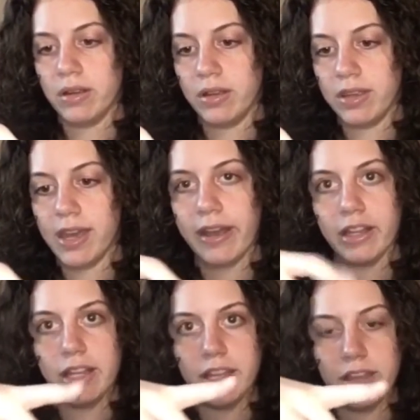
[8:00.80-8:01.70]
Yeah, I
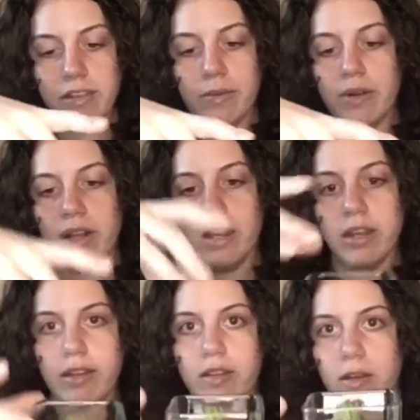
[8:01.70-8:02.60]
like this one in it,
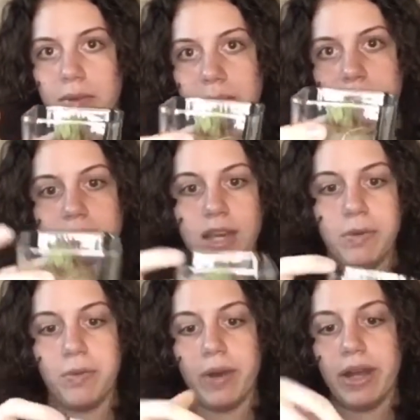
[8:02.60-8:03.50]
so I'm gonna paint that
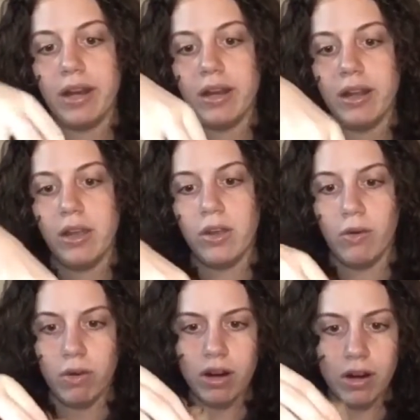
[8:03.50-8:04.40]
one white.
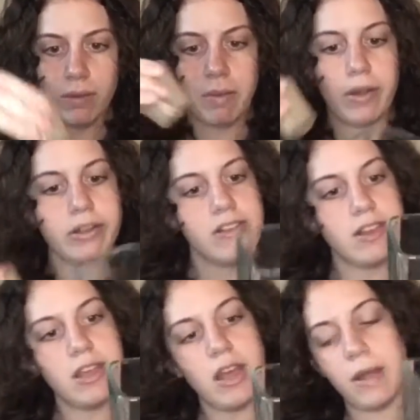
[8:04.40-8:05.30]
Or
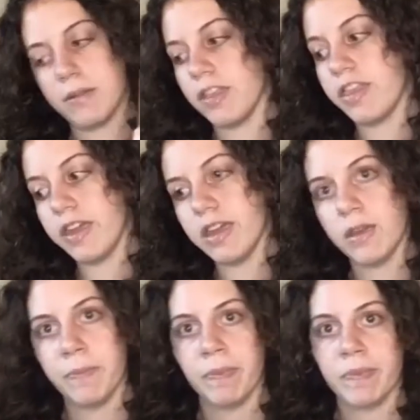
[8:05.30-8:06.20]
honestly, I think
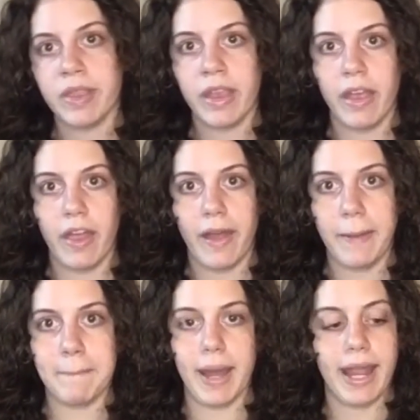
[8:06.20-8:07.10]
I
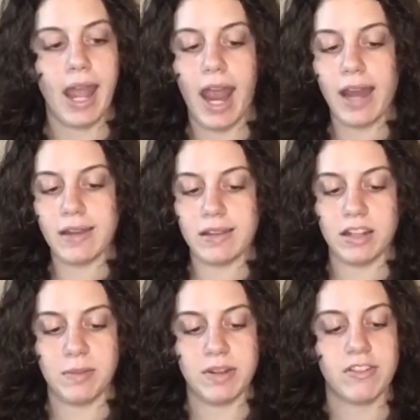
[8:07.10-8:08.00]
might add a
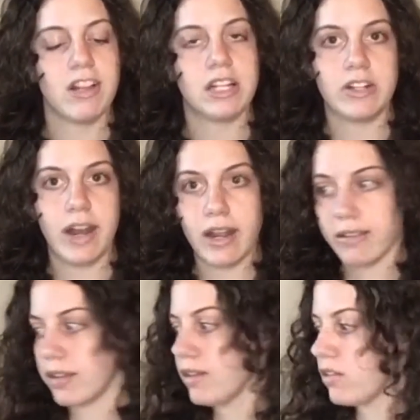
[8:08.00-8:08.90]
little bit of clear
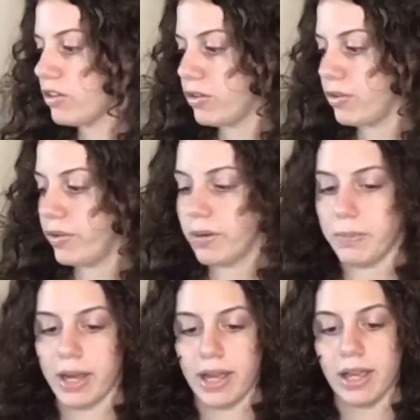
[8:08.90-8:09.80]
accents to
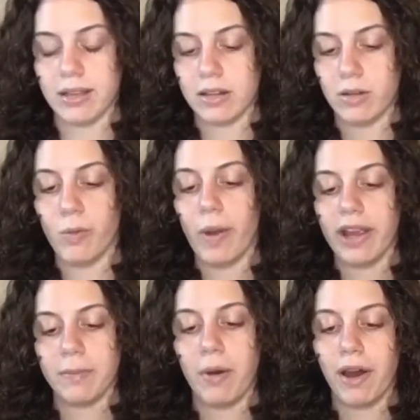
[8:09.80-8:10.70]
my little
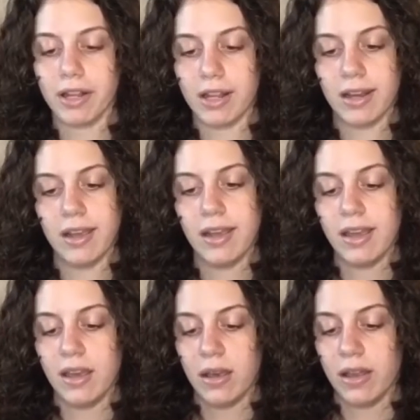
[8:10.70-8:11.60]
white potted
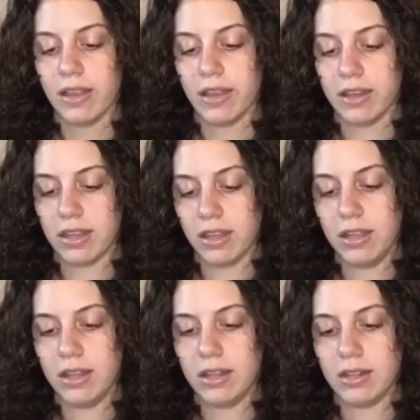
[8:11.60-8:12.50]
succulent